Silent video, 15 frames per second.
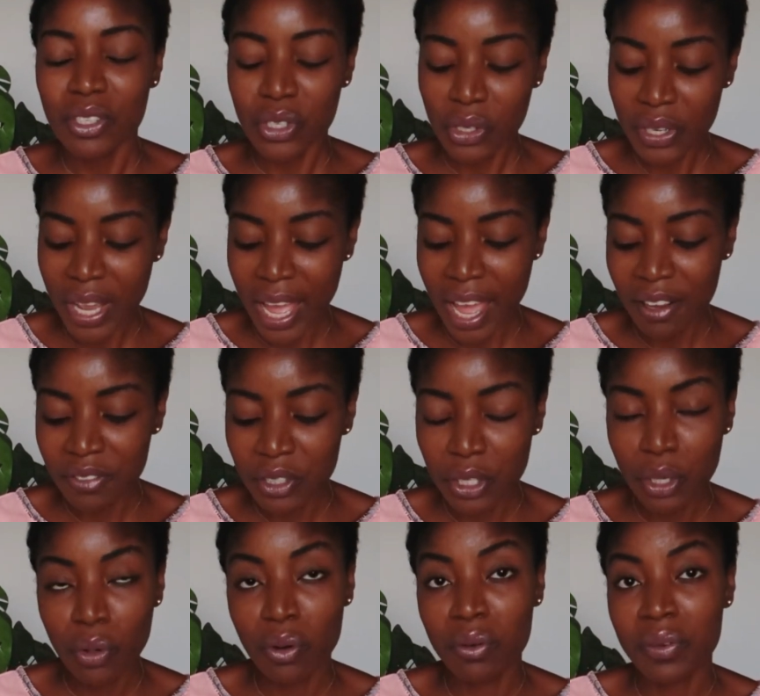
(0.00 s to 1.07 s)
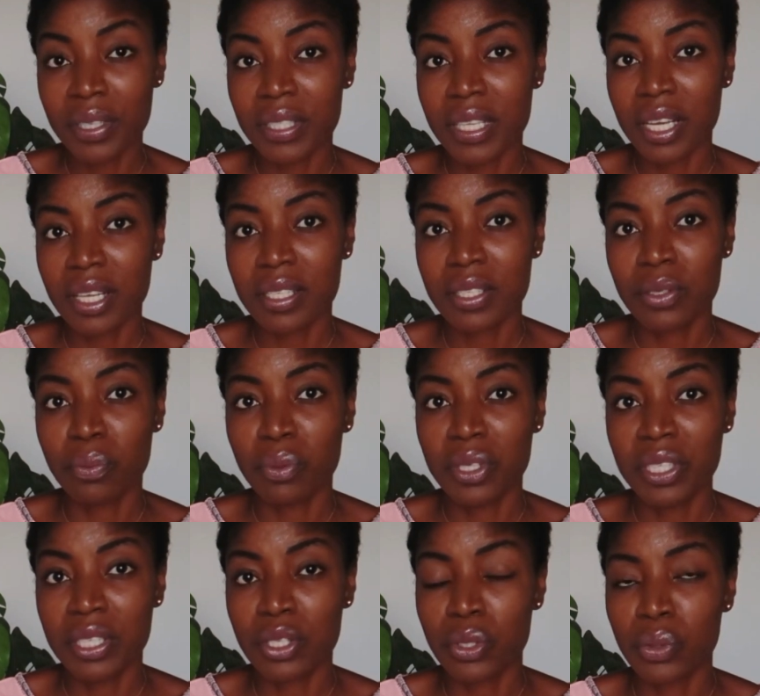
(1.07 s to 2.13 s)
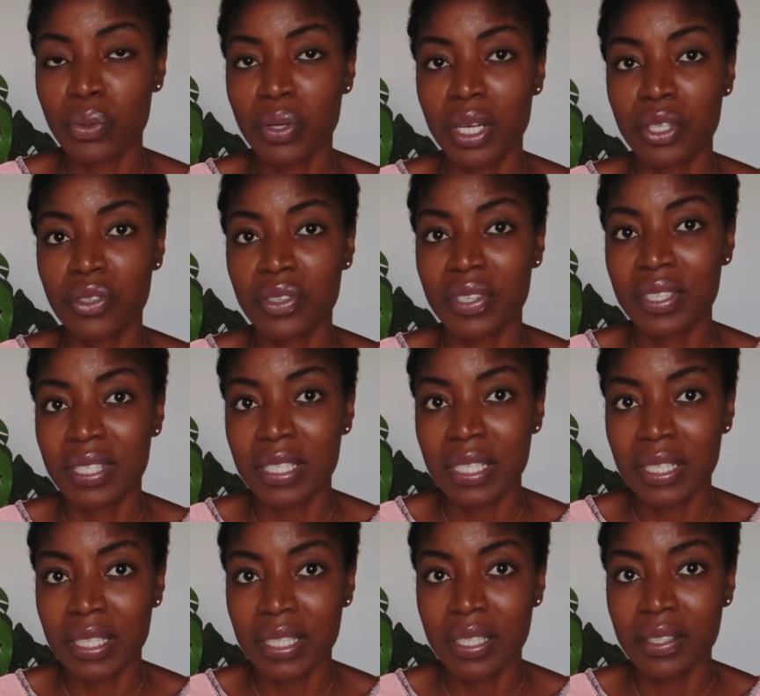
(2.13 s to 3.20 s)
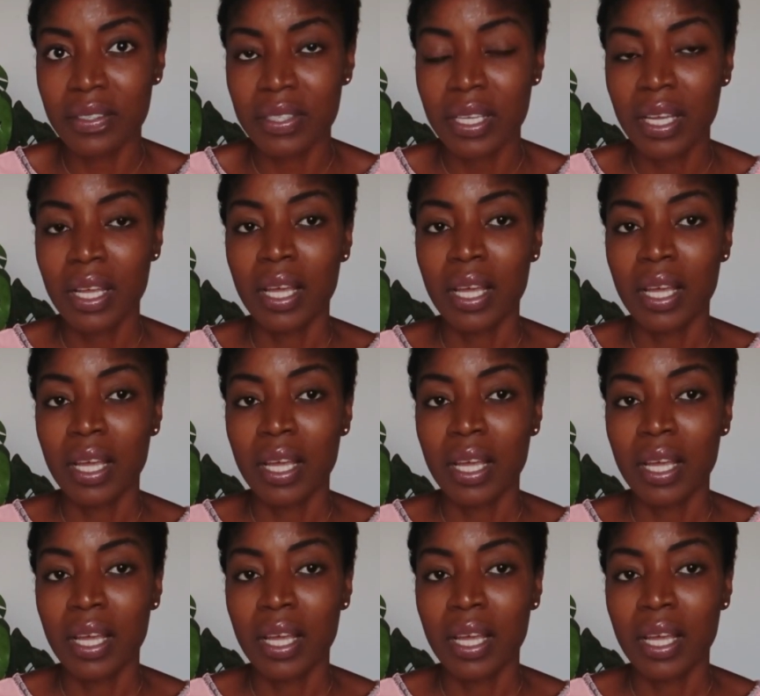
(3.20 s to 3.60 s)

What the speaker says: yeah, after your COVID test, which is 200 Cedis,